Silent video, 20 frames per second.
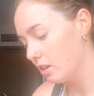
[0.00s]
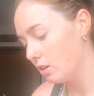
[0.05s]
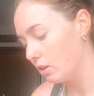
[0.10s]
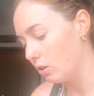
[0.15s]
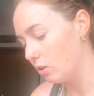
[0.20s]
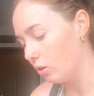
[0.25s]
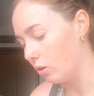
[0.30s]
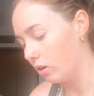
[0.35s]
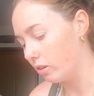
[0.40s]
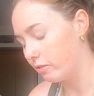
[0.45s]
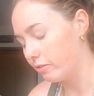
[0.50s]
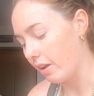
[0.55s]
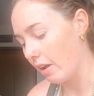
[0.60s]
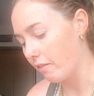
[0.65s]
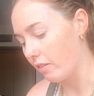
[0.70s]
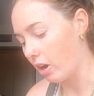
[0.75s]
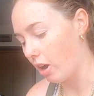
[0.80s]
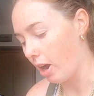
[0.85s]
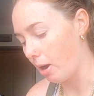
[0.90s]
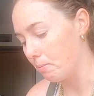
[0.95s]
Your
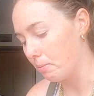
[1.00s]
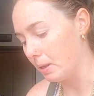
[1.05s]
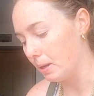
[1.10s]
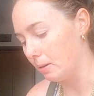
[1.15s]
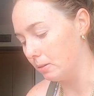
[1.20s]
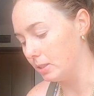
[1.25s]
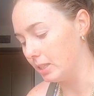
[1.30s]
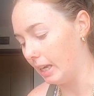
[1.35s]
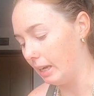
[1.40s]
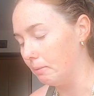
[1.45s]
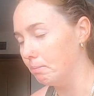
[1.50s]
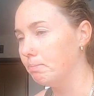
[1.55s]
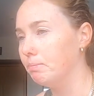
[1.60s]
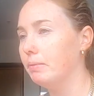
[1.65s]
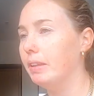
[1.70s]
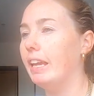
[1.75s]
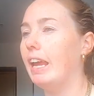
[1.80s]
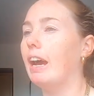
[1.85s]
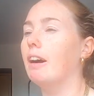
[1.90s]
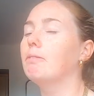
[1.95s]
favourite IPL team.
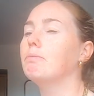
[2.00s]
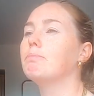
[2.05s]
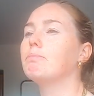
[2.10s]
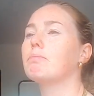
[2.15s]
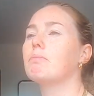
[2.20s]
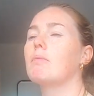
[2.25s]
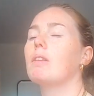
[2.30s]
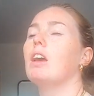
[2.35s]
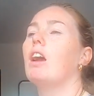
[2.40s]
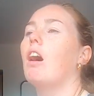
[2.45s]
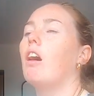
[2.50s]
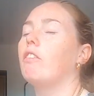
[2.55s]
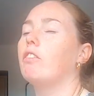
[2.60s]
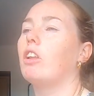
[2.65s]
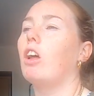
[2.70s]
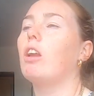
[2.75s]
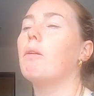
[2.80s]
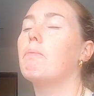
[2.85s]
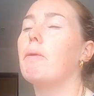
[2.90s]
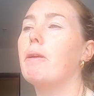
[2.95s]
Now, a
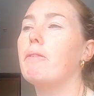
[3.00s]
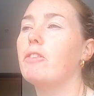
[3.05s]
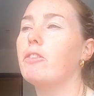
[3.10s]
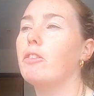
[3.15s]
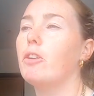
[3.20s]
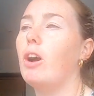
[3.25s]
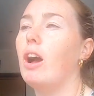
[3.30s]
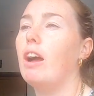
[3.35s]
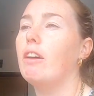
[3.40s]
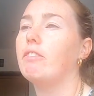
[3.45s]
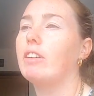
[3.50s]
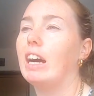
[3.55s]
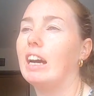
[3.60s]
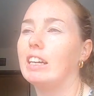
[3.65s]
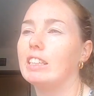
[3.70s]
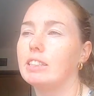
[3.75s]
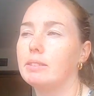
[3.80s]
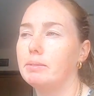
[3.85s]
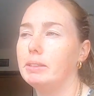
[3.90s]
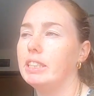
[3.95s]
lot of people have
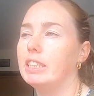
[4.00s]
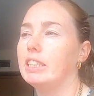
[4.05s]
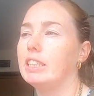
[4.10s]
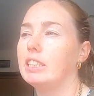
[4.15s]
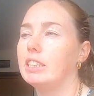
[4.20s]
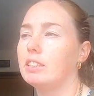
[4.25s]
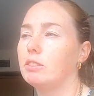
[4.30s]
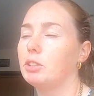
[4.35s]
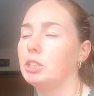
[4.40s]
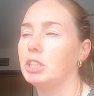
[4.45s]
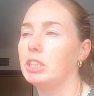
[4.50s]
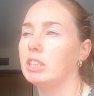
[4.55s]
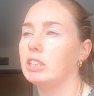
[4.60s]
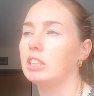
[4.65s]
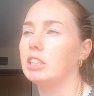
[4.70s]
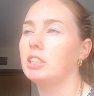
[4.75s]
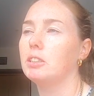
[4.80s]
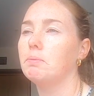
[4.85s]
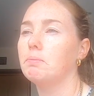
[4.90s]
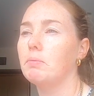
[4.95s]
asked me this
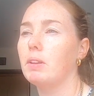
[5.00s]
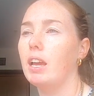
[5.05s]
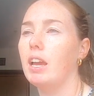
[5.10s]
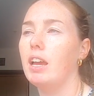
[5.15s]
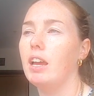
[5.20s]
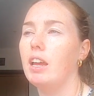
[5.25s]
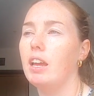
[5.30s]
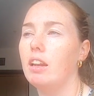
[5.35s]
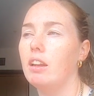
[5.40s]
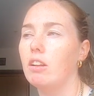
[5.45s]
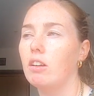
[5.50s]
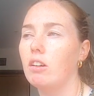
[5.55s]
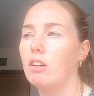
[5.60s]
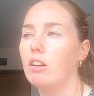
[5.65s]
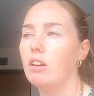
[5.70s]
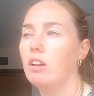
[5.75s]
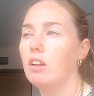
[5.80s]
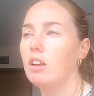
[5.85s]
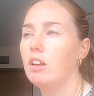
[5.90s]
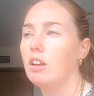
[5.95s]
recently, and
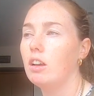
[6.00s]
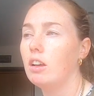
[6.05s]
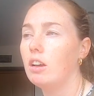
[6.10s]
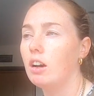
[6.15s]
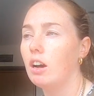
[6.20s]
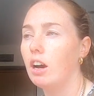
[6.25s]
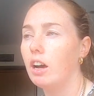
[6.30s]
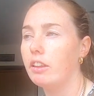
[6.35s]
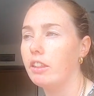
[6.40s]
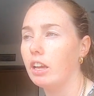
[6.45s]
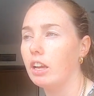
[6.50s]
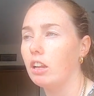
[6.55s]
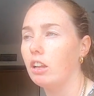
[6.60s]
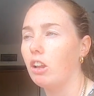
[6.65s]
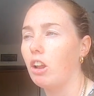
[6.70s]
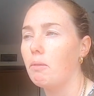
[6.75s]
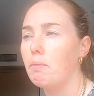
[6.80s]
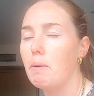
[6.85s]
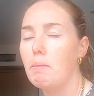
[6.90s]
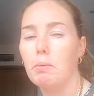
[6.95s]
I think a
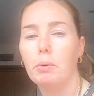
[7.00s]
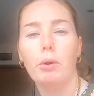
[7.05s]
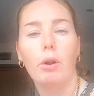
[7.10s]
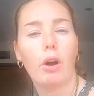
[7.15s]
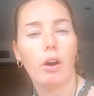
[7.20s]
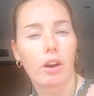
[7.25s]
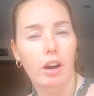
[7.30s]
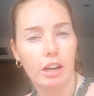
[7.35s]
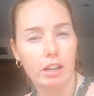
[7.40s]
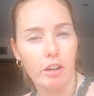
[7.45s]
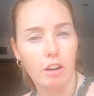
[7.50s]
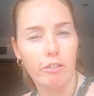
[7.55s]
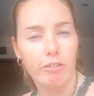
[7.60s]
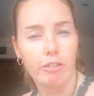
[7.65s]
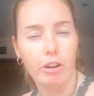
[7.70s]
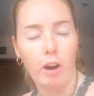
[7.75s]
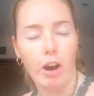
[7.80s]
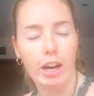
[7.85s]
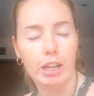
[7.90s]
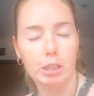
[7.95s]
lot of people know I go
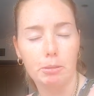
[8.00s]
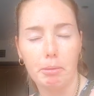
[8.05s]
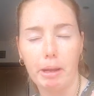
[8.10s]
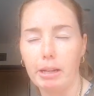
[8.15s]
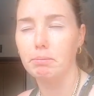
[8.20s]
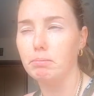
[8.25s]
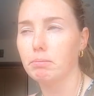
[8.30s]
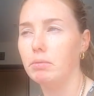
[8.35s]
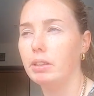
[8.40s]
for Hyderabad.